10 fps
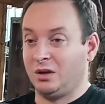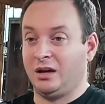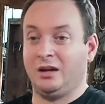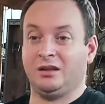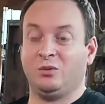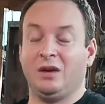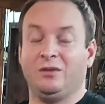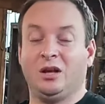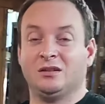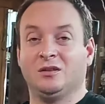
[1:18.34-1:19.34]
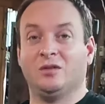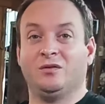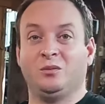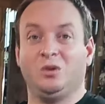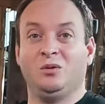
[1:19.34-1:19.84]
I think we have a lot to
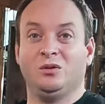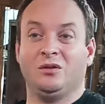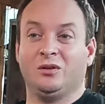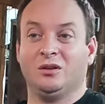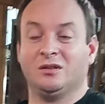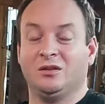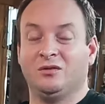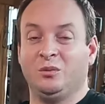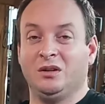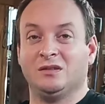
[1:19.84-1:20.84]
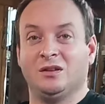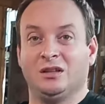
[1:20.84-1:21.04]
learn from you, and you have a lot to learn from us. So